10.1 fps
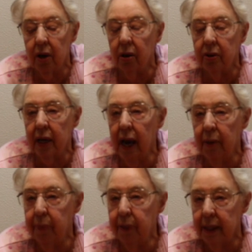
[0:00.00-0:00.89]
gone
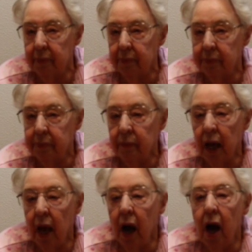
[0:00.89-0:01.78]
camping,
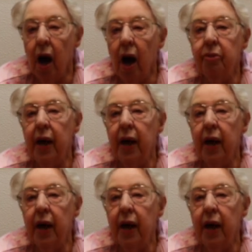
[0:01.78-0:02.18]
and